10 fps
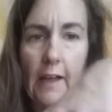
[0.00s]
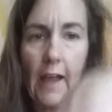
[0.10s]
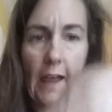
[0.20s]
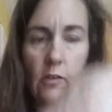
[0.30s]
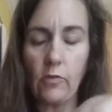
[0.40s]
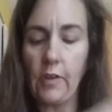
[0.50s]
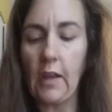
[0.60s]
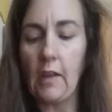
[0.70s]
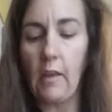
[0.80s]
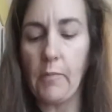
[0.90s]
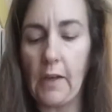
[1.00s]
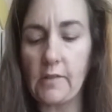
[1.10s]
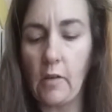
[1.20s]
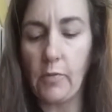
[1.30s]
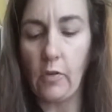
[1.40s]
handle thing that
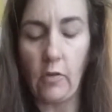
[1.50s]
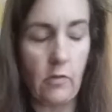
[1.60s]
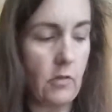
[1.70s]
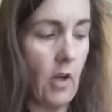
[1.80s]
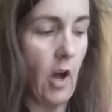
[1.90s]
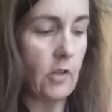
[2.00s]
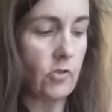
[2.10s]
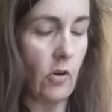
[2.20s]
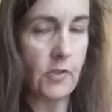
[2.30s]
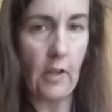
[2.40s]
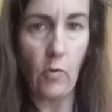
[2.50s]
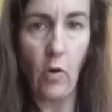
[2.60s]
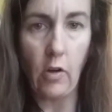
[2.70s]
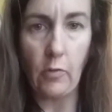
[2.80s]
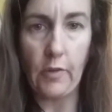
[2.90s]
picks up your hot jars out of the
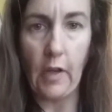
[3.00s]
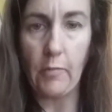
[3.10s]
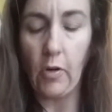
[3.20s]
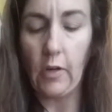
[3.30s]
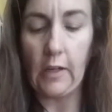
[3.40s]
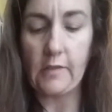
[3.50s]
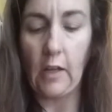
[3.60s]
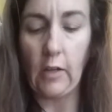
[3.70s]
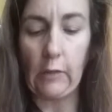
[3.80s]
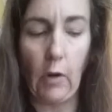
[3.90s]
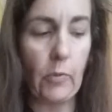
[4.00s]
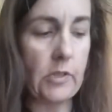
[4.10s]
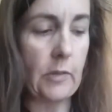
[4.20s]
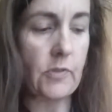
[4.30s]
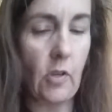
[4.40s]
water without burning. It's got like rubber
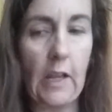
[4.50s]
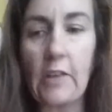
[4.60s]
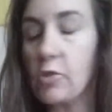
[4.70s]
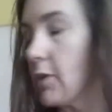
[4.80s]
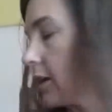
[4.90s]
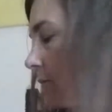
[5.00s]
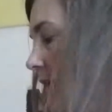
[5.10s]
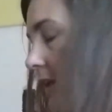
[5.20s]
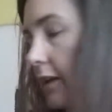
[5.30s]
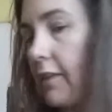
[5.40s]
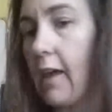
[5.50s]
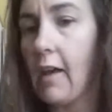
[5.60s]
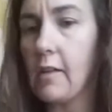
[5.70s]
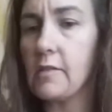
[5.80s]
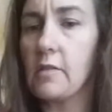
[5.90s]
tips on it. I do recommend getting
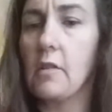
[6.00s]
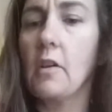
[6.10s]
that.